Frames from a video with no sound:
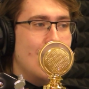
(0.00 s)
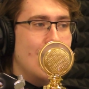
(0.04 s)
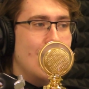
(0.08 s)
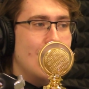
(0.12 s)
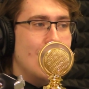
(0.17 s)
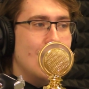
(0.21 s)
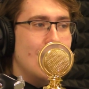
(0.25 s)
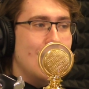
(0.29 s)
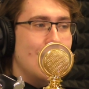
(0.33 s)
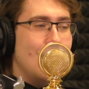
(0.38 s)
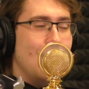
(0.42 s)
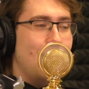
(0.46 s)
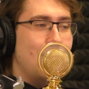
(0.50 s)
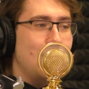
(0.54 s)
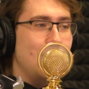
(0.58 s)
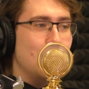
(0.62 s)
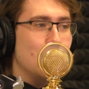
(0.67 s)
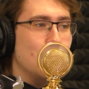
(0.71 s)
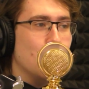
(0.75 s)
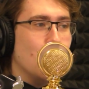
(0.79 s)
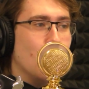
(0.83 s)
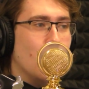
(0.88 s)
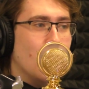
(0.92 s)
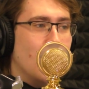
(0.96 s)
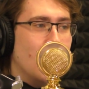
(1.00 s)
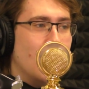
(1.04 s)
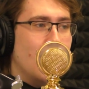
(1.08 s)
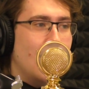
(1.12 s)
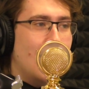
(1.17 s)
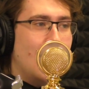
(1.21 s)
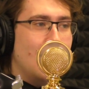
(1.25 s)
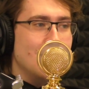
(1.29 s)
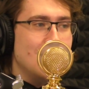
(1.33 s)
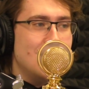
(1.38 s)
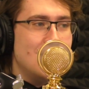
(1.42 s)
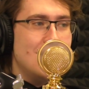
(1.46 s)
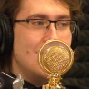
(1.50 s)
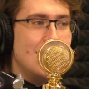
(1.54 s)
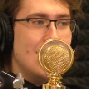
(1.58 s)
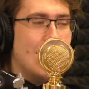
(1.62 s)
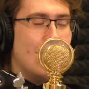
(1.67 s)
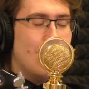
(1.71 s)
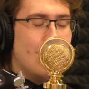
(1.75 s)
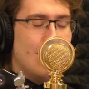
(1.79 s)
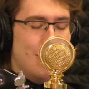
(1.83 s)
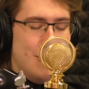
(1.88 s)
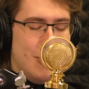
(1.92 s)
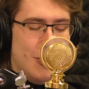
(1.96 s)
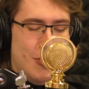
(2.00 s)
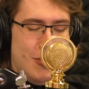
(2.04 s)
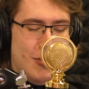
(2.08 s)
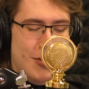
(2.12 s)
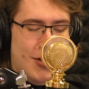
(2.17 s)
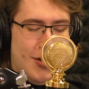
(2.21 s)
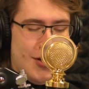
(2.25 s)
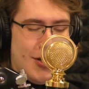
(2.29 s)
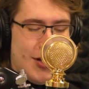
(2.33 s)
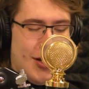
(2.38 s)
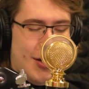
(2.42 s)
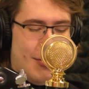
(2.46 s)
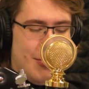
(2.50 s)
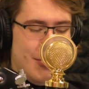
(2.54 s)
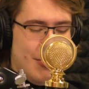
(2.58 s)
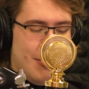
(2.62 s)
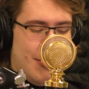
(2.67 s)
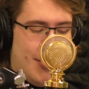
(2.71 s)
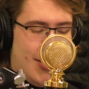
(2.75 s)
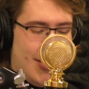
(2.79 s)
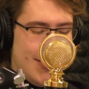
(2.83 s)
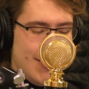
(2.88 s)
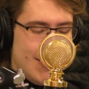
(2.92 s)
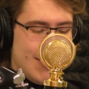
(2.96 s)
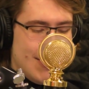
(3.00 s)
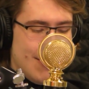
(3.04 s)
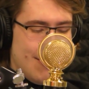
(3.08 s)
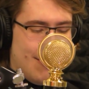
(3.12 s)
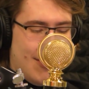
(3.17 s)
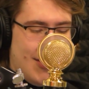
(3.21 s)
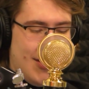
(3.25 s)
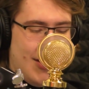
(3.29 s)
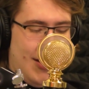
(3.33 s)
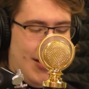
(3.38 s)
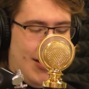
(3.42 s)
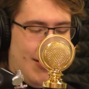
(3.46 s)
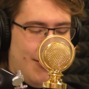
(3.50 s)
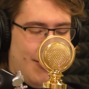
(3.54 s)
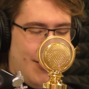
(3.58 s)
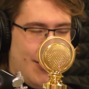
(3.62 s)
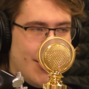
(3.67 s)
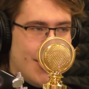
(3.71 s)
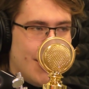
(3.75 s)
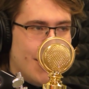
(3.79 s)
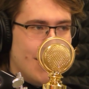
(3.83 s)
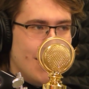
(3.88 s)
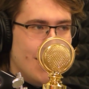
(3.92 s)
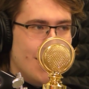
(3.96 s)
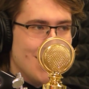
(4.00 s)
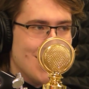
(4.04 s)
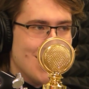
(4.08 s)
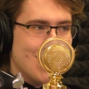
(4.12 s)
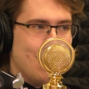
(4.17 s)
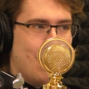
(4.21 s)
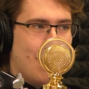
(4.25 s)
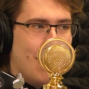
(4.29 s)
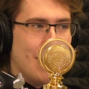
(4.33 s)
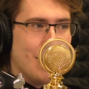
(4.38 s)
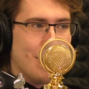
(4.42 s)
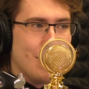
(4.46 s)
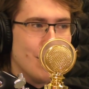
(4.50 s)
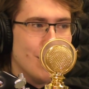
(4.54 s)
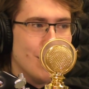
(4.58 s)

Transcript: If you want, I'll see how I'm doing in a couple months. If I have like a spiral.